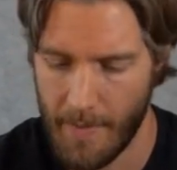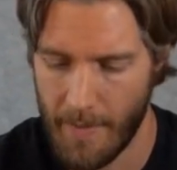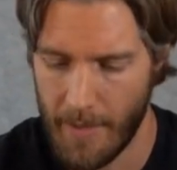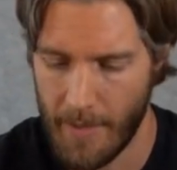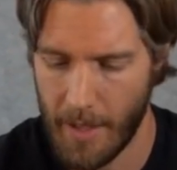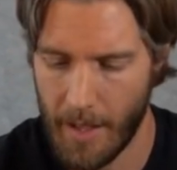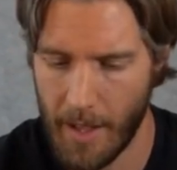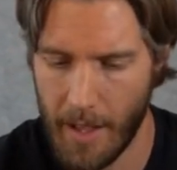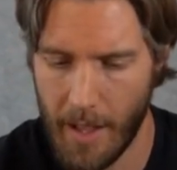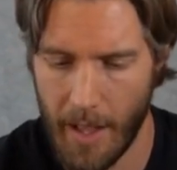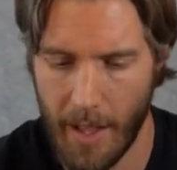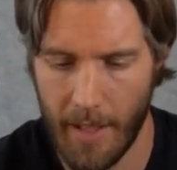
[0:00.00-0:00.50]

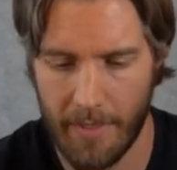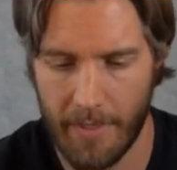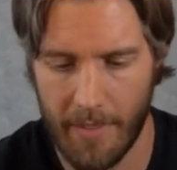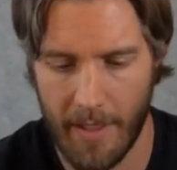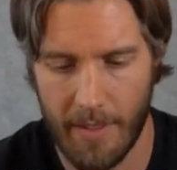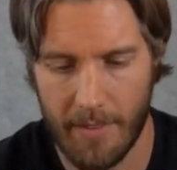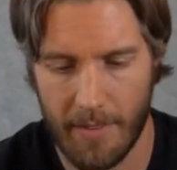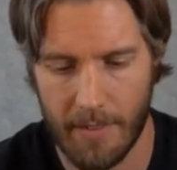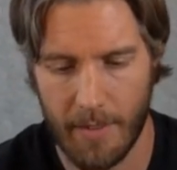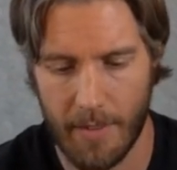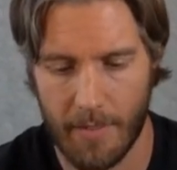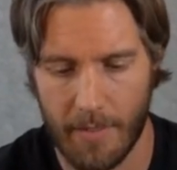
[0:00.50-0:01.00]
And
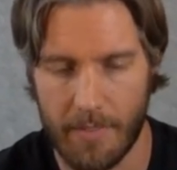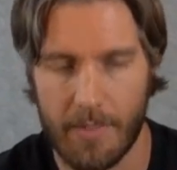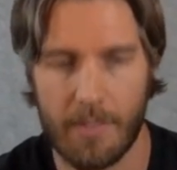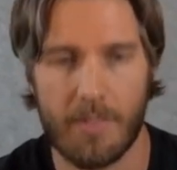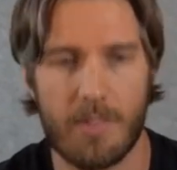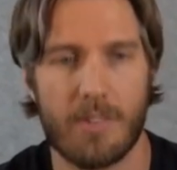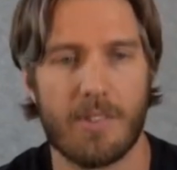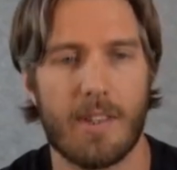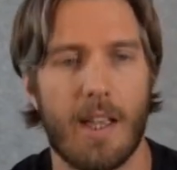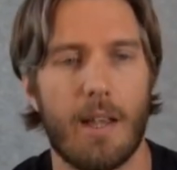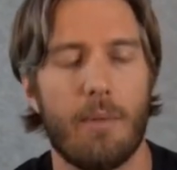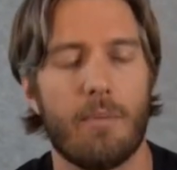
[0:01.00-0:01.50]
then
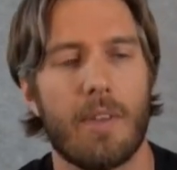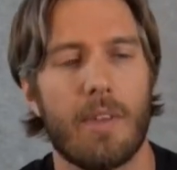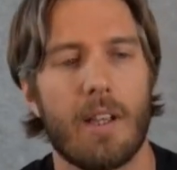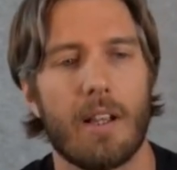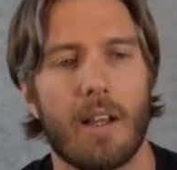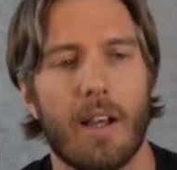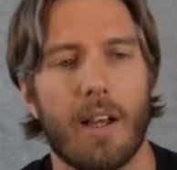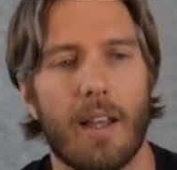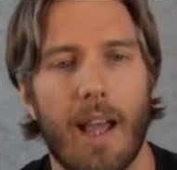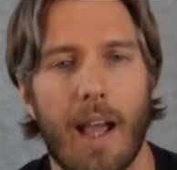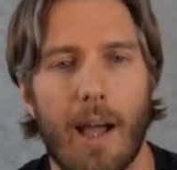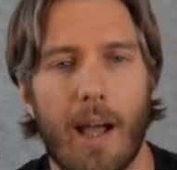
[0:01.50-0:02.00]
same thing
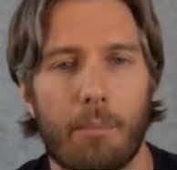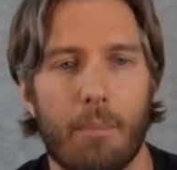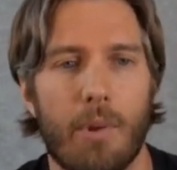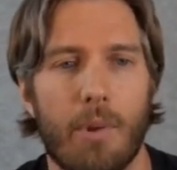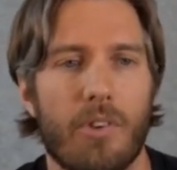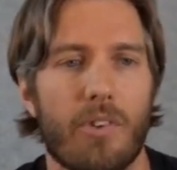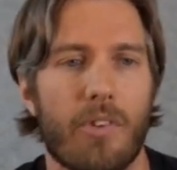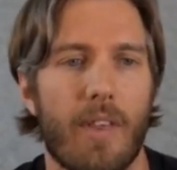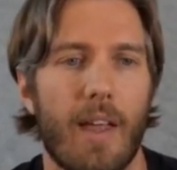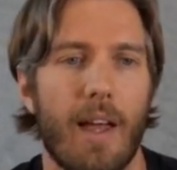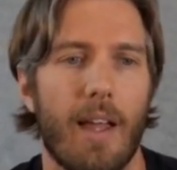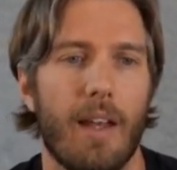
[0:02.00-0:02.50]
kind of
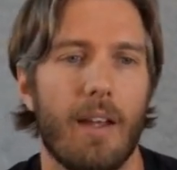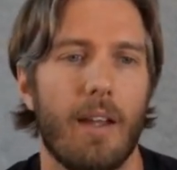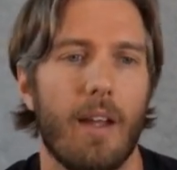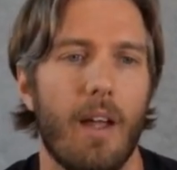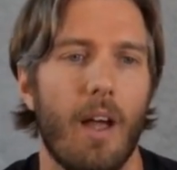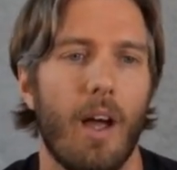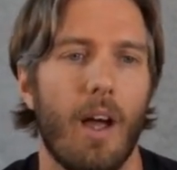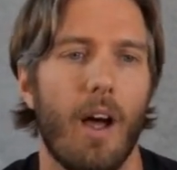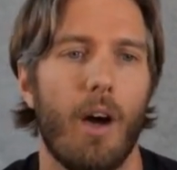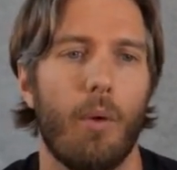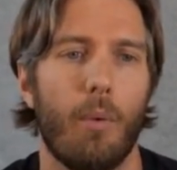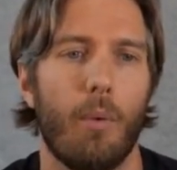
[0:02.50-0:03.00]
happens then
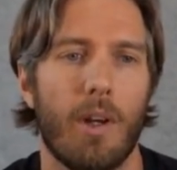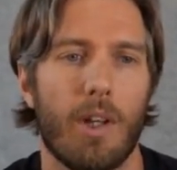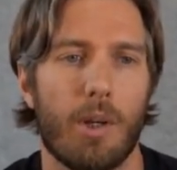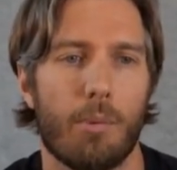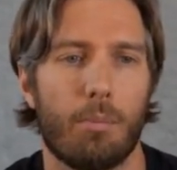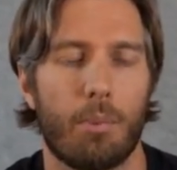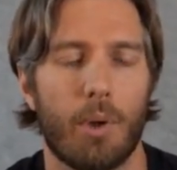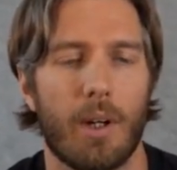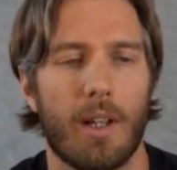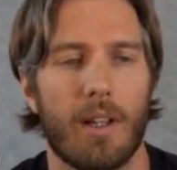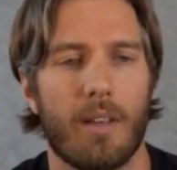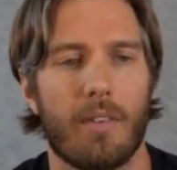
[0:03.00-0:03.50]
when you
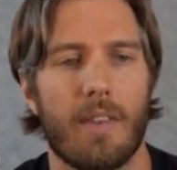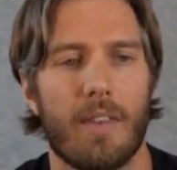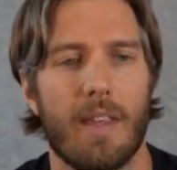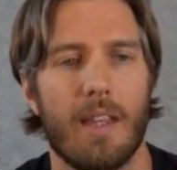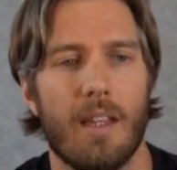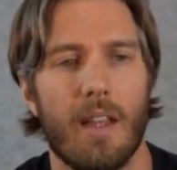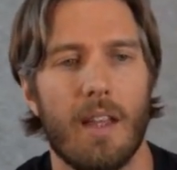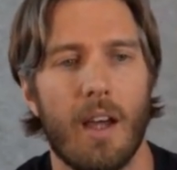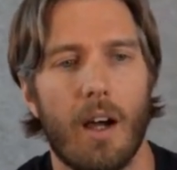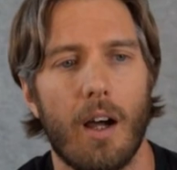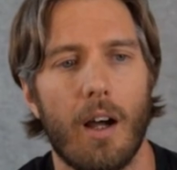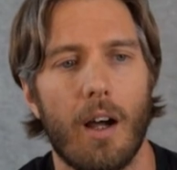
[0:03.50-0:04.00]
bring the